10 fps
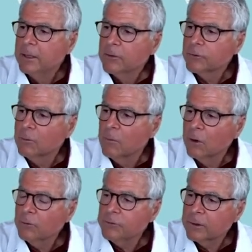So
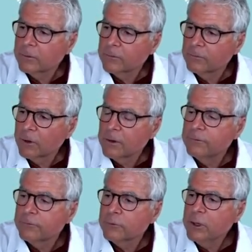most of, uh, very
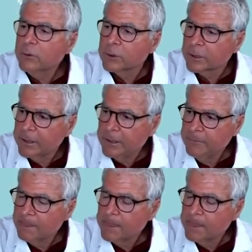frequently,